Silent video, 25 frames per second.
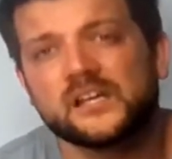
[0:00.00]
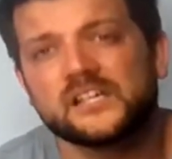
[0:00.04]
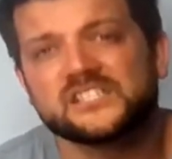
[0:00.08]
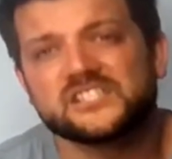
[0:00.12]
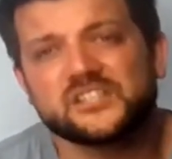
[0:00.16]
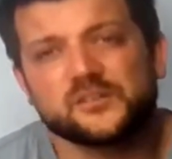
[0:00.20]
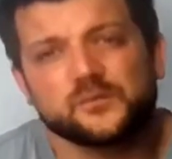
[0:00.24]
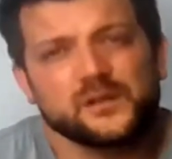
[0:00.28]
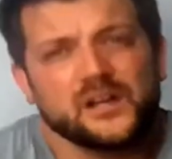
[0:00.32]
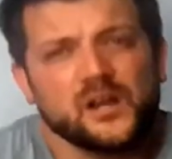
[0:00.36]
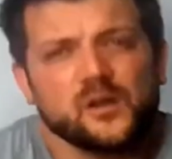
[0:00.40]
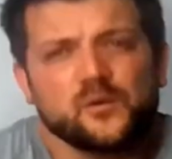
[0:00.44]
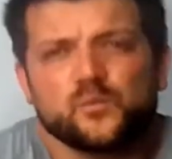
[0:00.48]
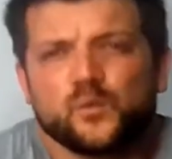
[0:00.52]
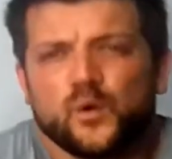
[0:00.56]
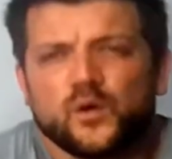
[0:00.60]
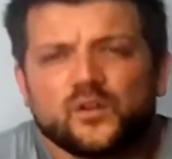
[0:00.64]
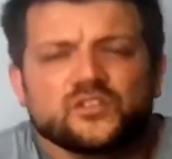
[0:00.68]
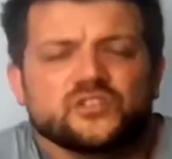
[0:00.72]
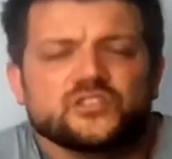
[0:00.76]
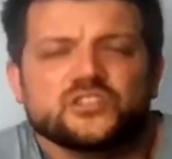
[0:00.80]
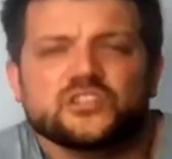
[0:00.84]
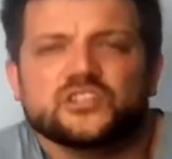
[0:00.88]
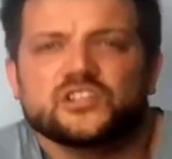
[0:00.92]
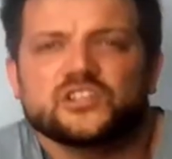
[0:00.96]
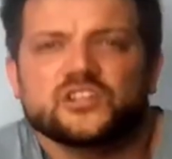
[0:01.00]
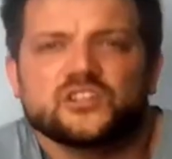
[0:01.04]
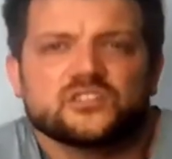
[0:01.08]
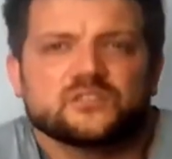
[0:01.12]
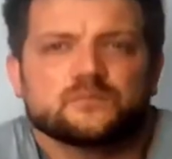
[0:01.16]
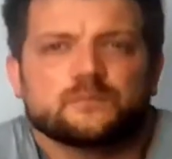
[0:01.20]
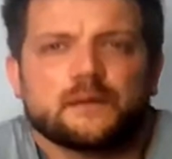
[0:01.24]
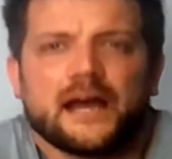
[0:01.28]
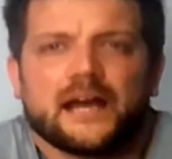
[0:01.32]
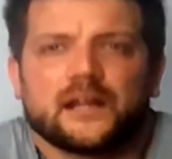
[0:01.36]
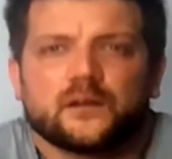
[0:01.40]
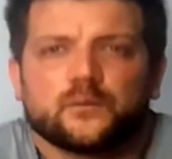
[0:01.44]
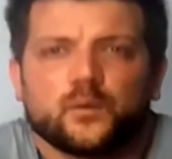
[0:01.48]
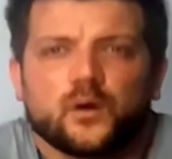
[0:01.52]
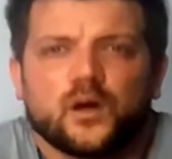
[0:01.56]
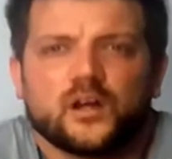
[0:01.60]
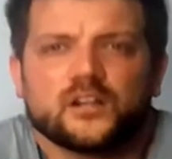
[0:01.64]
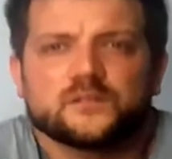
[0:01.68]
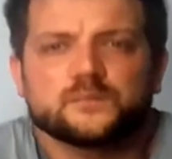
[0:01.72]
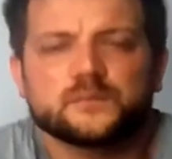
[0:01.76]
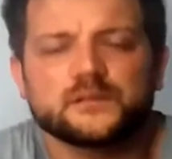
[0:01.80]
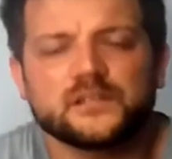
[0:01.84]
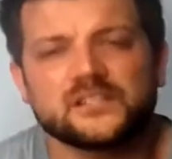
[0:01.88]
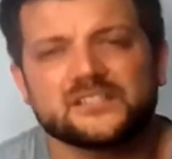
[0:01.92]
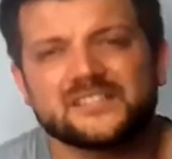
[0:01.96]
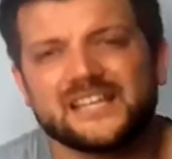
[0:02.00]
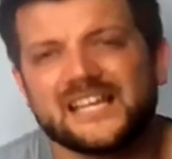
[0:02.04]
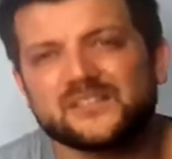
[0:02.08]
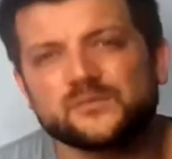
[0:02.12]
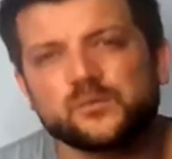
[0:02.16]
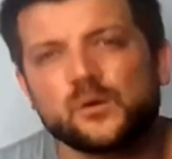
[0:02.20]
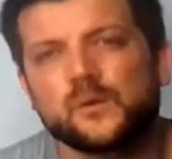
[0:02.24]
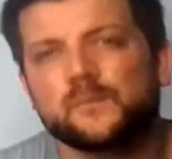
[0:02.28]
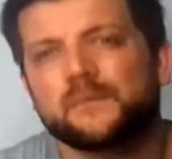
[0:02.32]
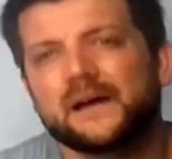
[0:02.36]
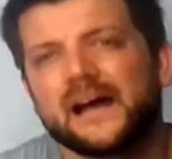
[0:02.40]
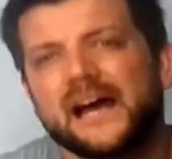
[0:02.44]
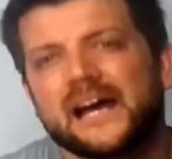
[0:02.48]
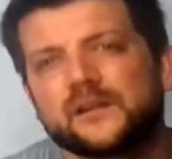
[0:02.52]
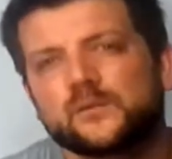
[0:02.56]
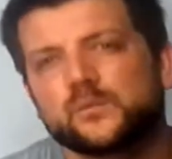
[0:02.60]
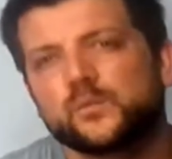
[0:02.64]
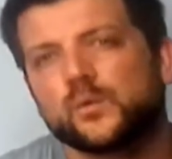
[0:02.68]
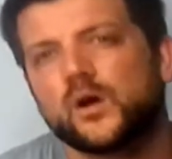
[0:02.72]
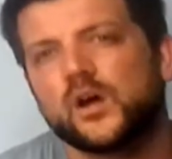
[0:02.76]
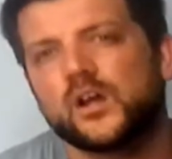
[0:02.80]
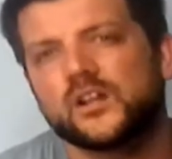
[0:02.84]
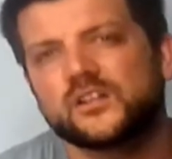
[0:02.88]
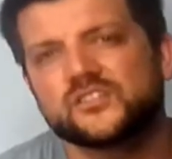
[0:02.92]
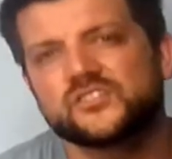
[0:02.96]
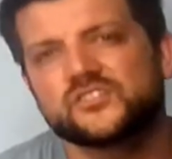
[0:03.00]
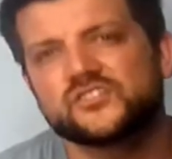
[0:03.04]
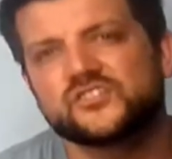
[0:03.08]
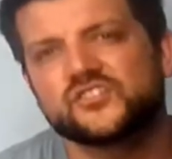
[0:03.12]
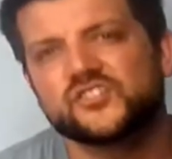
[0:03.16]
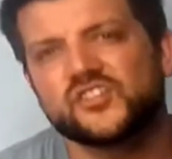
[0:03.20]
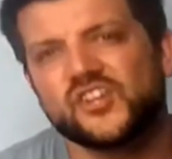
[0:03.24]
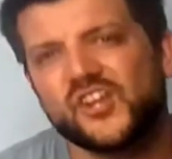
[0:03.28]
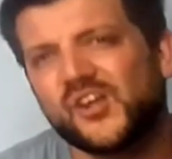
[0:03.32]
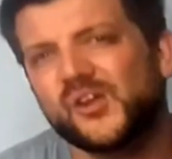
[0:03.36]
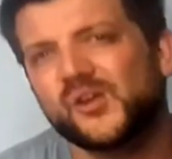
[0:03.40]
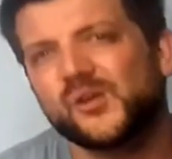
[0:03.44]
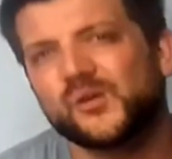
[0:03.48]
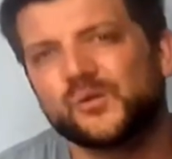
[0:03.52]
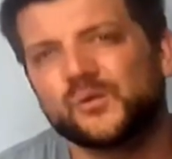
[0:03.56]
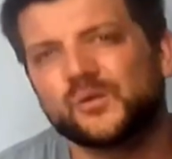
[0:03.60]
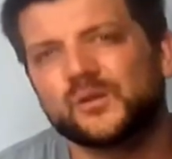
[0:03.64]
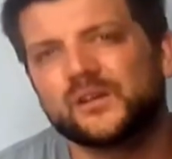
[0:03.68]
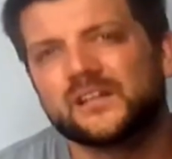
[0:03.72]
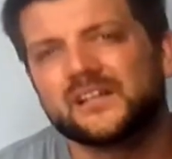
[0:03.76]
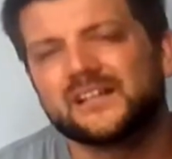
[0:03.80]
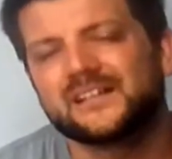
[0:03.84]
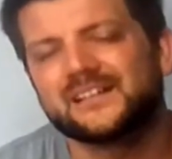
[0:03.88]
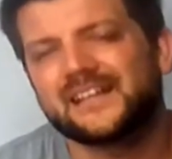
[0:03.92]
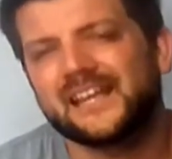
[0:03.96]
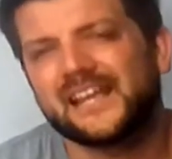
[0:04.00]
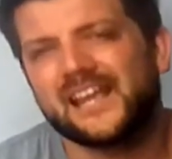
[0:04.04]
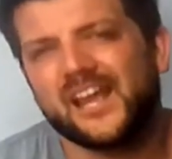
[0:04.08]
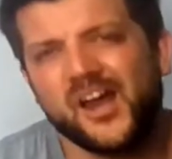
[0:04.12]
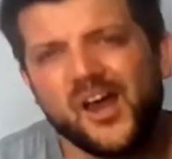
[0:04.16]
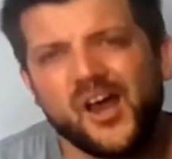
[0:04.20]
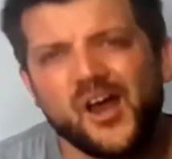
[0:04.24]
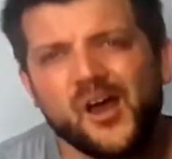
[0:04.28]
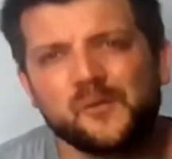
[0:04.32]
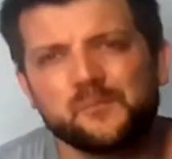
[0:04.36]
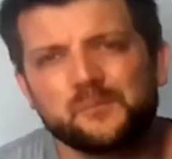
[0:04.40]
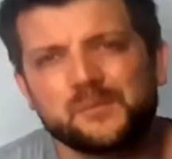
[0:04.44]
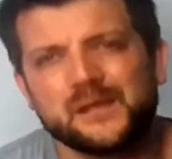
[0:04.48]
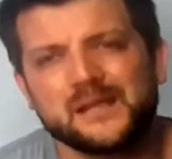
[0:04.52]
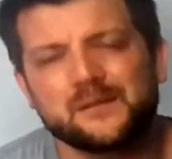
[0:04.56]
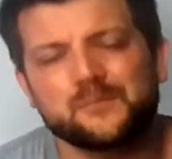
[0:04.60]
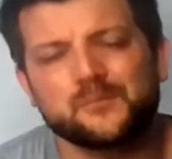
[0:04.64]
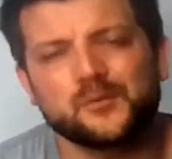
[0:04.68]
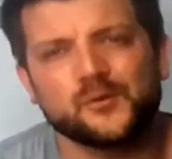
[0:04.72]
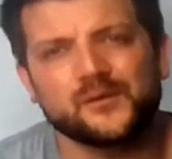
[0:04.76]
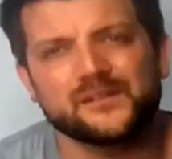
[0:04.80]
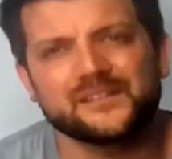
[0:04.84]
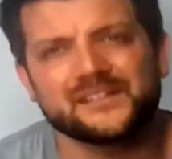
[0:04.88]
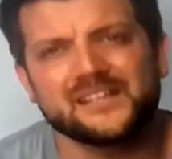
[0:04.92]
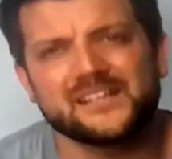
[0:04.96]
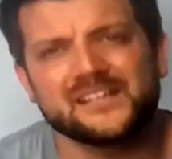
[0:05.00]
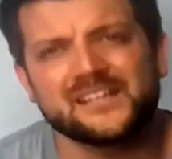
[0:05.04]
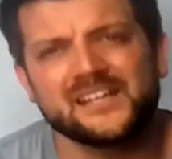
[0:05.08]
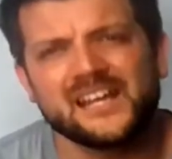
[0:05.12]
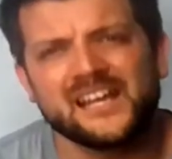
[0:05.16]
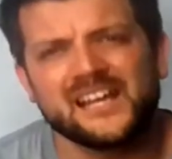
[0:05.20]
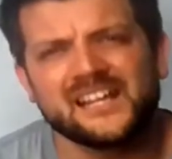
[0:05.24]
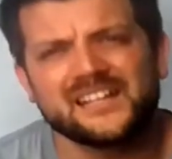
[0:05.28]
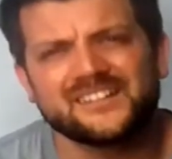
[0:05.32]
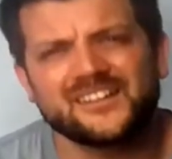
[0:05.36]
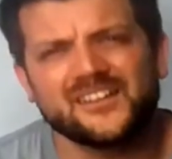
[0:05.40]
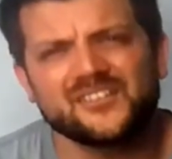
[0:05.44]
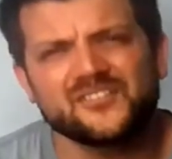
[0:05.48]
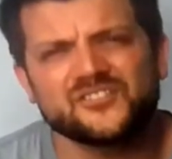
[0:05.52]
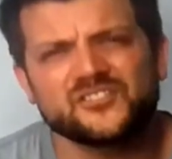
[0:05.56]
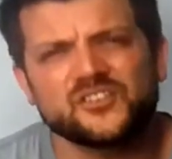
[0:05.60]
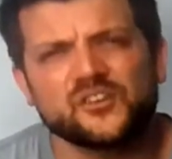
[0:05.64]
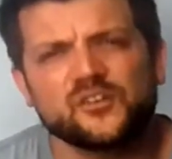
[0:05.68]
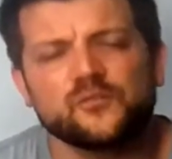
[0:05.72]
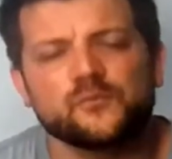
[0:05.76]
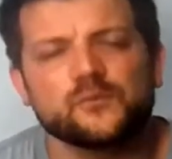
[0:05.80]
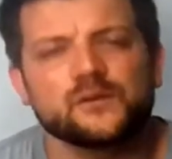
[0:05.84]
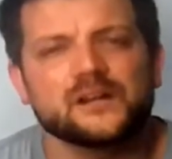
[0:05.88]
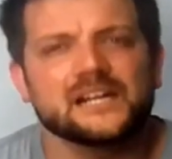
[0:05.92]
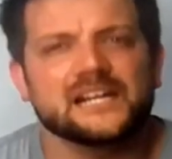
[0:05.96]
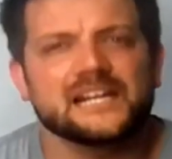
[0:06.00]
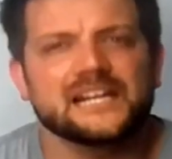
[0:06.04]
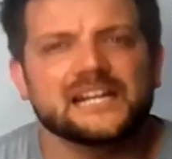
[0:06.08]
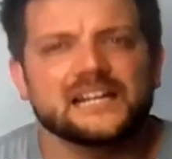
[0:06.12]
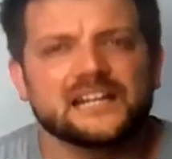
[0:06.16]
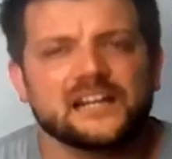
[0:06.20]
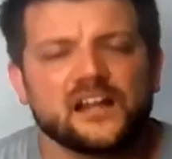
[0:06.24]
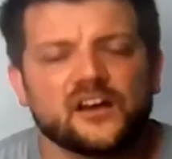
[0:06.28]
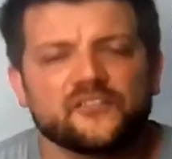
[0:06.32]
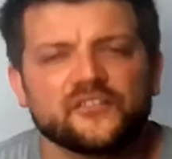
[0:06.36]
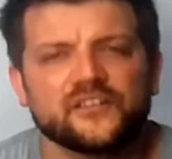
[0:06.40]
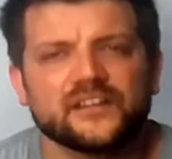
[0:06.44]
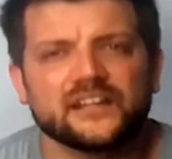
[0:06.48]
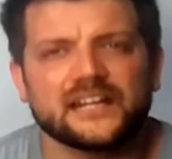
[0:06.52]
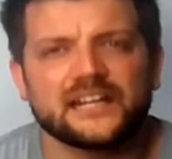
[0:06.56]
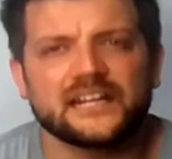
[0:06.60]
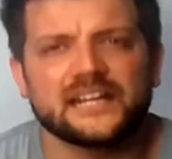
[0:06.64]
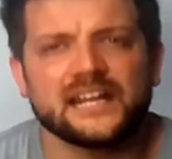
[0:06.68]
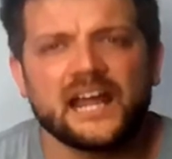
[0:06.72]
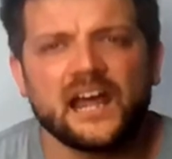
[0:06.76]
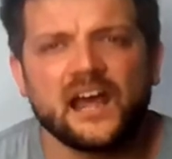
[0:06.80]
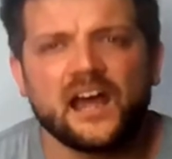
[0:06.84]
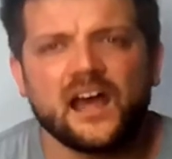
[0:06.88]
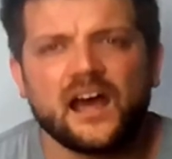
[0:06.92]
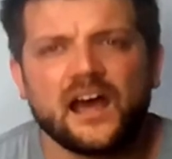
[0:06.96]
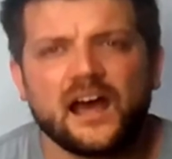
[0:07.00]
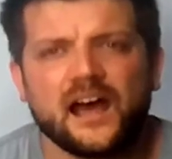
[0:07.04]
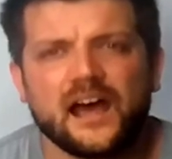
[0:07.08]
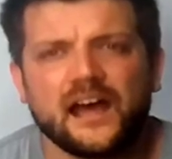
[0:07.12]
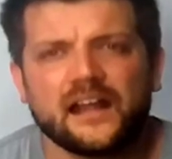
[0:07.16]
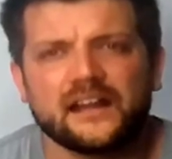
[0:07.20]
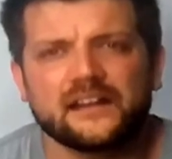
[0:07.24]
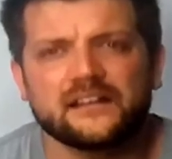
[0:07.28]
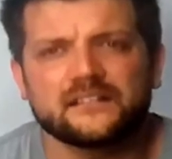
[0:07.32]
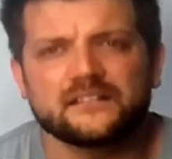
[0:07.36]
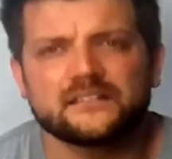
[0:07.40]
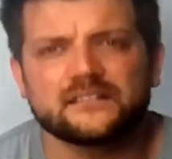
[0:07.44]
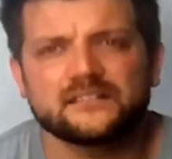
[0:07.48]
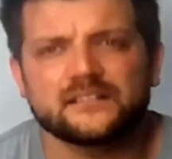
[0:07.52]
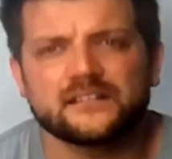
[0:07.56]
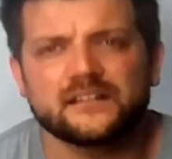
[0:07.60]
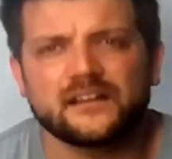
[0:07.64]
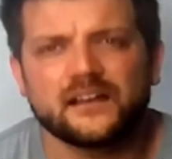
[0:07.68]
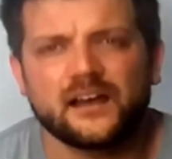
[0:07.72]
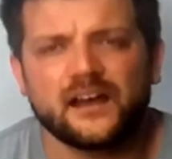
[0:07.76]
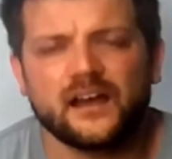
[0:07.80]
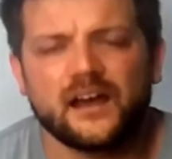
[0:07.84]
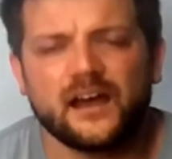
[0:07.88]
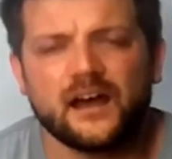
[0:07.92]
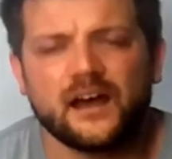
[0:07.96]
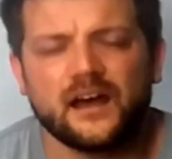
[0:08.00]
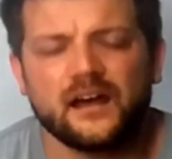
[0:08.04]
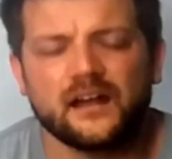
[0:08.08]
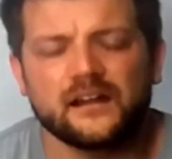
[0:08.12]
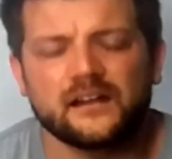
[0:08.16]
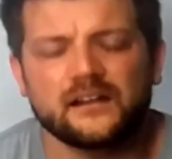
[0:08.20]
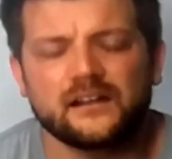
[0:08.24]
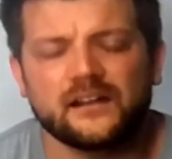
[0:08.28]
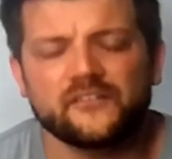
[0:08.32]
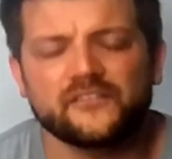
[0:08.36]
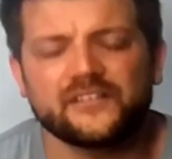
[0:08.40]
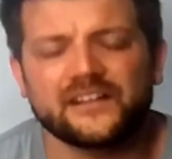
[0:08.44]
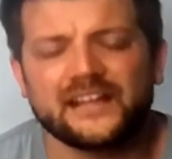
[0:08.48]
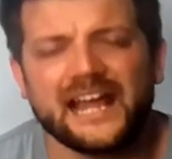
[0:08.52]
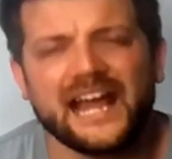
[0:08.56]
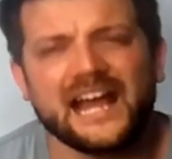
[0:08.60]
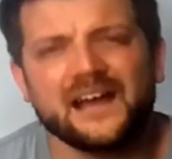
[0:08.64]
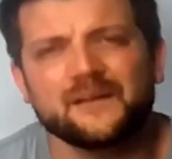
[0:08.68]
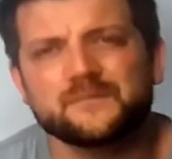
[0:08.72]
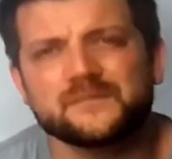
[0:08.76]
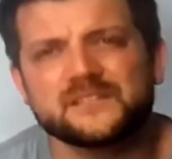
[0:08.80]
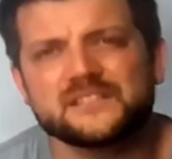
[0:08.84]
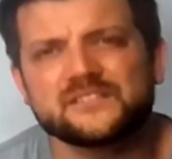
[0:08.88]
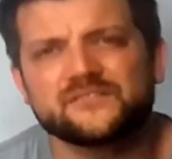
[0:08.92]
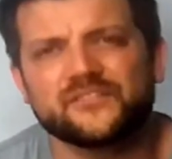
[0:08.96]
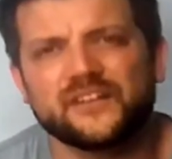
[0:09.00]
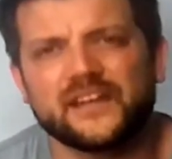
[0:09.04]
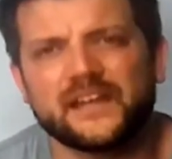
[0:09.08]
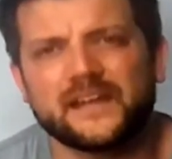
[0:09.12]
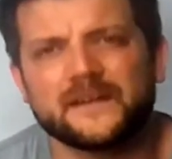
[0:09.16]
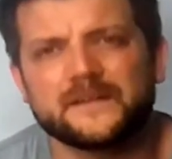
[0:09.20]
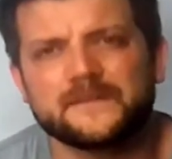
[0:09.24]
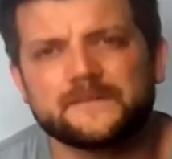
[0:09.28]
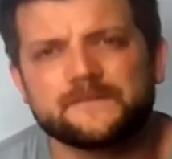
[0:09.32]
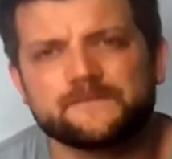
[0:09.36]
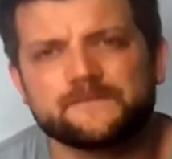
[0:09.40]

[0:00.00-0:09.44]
So we don't want to use bad words because that's what bad words do. They hurt people and they don't show a really loving and loving atmosphere.